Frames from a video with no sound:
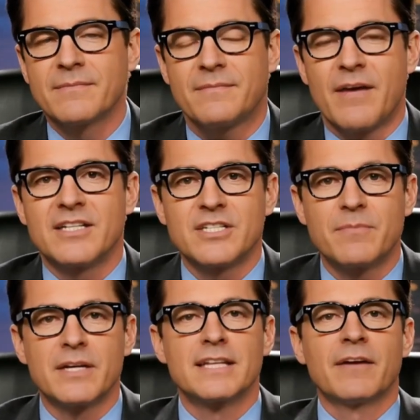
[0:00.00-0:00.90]
Voters
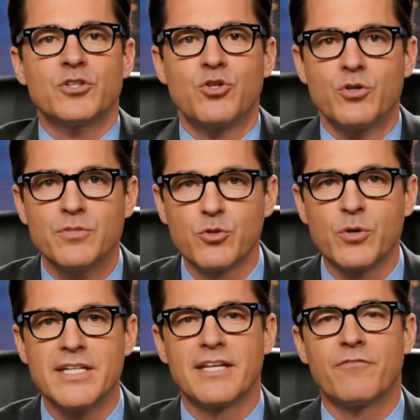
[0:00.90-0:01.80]
must have a choice
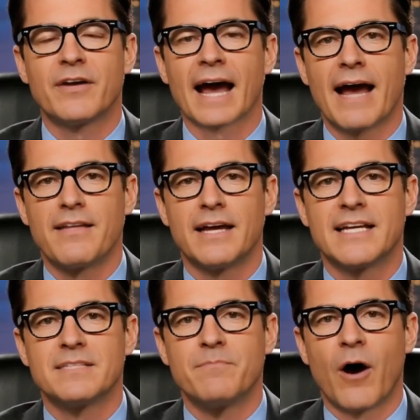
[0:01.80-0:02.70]
between different
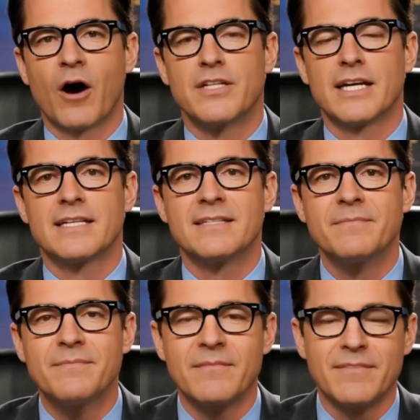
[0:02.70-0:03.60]
candidates and parties.
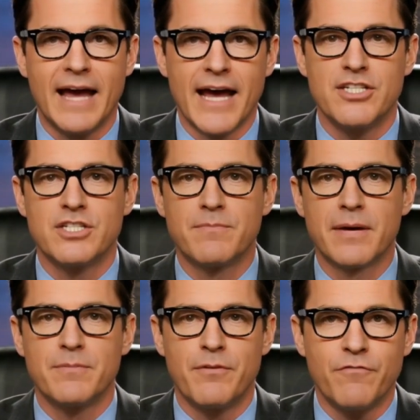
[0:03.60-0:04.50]
The elections
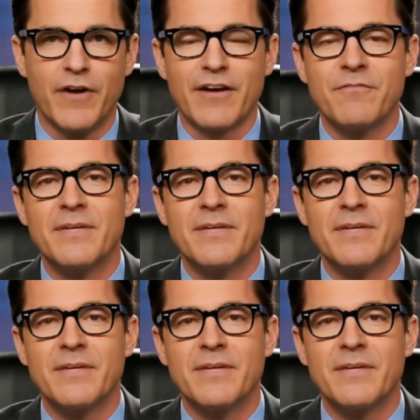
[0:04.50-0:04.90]
must be free from